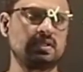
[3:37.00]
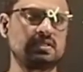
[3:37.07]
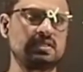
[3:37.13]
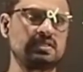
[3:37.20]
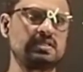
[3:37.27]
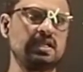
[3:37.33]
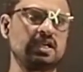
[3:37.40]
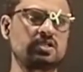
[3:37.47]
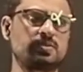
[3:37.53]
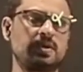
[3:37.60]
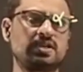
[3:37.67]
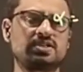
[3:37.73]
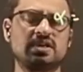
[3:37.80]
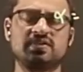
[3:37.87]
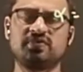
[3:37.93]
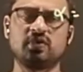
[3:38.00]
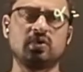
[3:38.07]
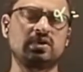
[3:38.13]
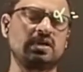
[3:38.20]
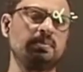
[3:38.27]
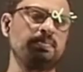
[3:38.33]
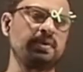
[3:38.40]
This is the expression
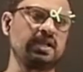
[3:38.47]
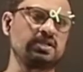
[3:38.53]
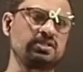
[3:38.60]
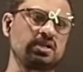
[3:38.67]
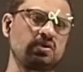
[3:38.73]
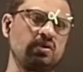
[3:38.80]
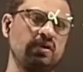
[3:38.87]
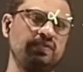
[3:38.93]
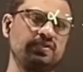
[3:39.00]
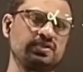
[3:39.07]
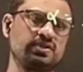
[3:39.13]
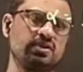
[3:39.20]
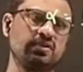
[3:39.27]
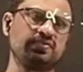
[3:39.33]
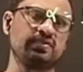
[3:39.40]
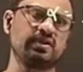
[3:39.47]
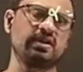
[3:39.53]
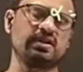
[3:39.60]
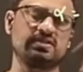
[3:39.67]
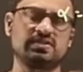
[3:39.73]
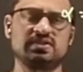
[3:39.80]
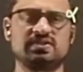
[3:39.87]
for temperature coefficient of
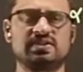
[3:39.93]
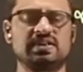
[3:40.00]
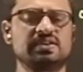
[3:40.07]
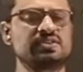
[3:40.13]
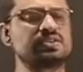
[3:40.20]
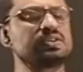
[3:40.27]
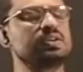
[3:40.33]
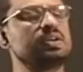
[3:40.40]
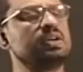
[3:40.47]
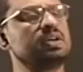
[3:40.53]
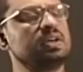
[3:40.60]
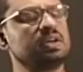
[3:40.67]
resistance.